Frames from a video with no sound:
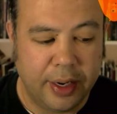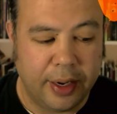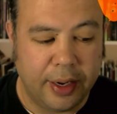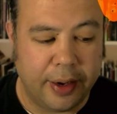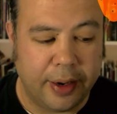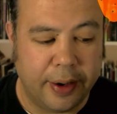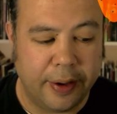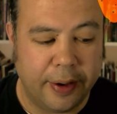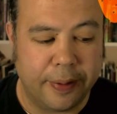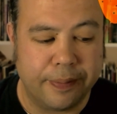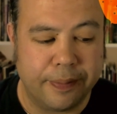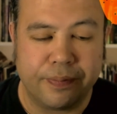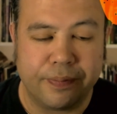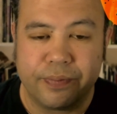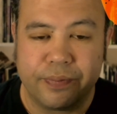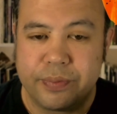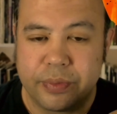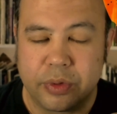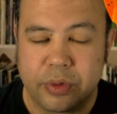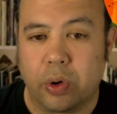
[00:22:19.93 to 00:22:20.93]

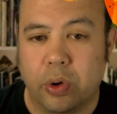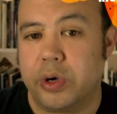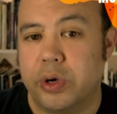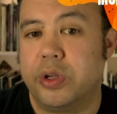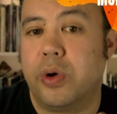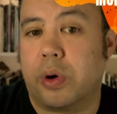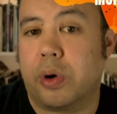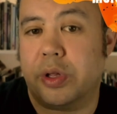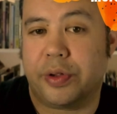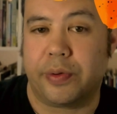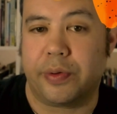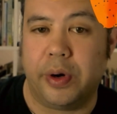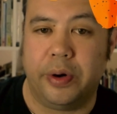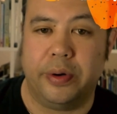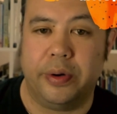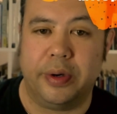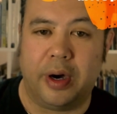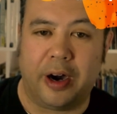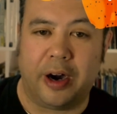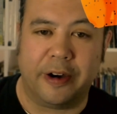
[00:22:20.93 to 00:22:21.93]
or you're
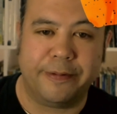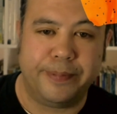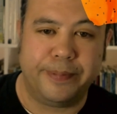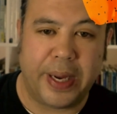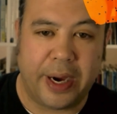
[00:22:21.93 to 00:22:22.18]
thrown off